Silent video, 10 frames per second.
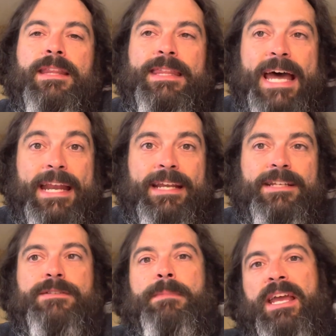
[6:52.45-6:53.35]
that
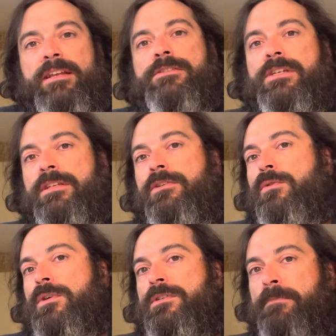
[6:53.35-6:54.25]
is managing
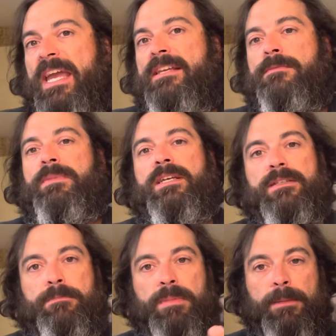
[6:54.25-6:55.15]
your space
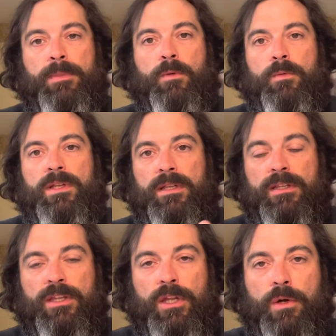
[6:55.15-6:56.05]
because people will
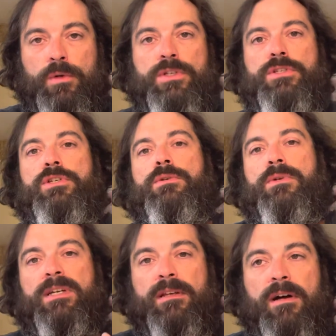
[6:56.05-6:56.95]
notice you,
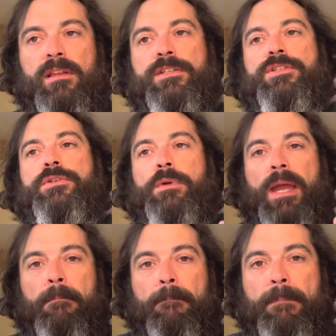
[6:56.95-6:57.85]
acknowledge you,
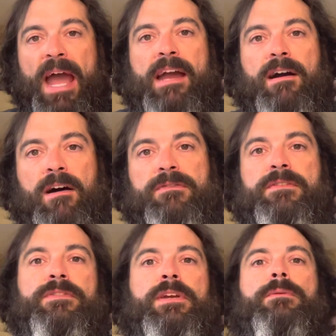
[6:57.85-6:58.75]
and back off
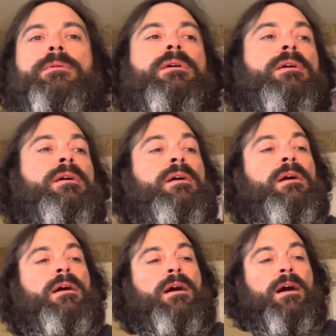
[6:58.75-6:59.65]
of you.
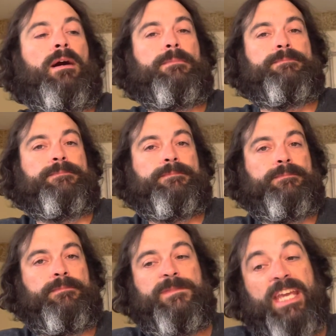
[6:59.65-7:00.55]
Um,
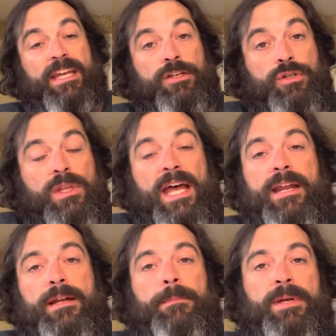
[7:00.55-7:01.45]
can't do that
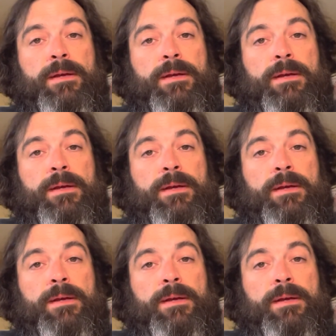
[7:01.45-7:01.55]
in a big